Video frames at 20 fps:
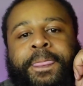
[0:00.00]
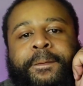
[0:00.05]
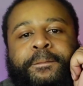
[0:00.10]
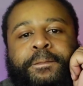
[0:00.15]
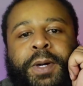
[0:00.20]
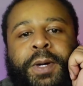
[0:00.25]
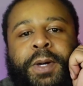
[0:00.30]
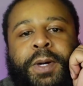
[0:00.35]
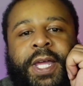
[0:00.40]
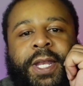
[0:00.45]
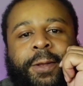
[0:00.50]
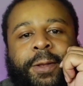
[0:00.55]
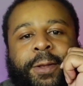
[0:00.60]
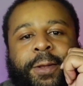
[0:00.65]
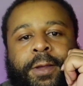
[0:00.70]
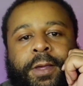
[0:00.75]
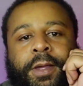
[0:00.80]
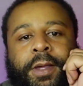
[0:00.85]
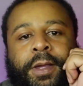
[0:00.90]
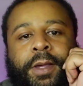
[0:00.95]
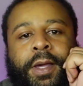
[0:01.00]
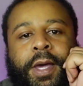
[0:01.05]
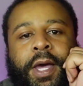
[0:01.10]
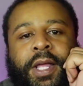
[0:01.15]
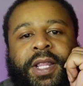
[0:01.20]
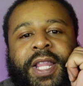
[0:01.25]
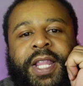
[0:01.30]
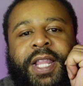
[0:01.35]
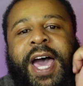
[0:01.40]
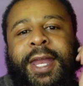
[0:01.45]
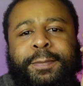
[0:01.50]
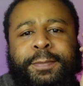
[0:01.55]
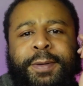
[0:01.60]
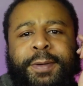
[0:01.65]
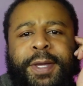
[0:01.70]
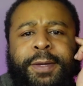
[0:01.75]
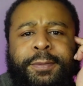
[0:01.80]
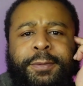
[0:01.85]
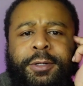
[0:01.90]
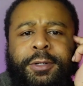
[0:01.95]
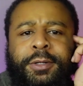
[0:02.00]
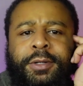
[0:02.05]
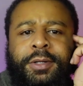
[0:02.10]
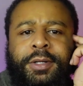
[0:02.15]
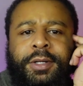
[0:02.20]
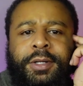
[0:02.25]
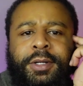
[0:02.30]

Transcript: But a lot of people